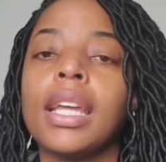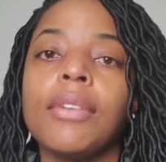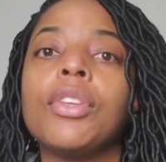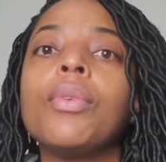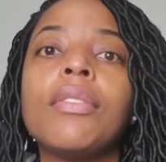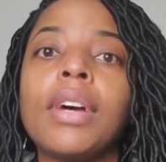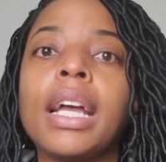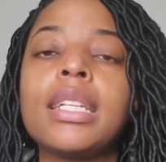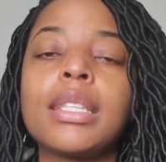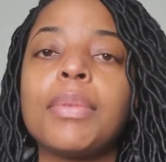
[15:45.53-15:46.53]
give you
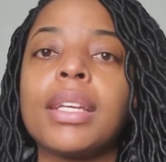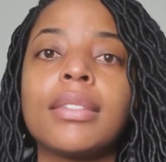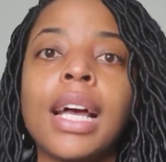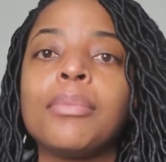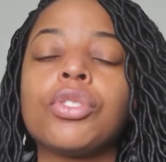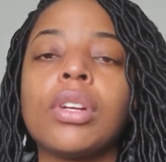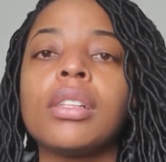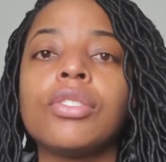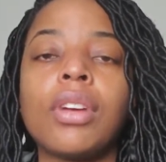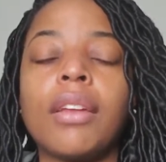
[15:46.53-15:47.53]
advice because I'm
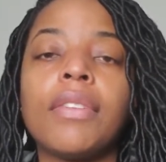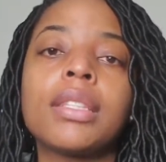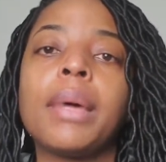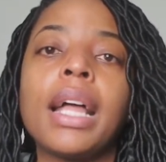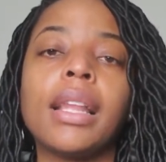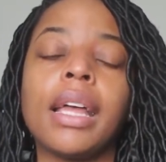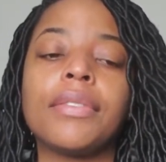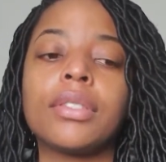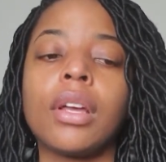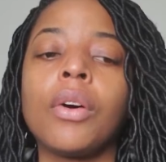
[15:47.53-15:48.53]
struggling trying to fix my
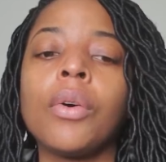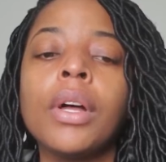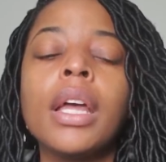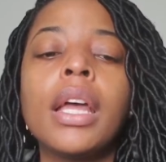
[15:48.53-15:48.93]
life. So,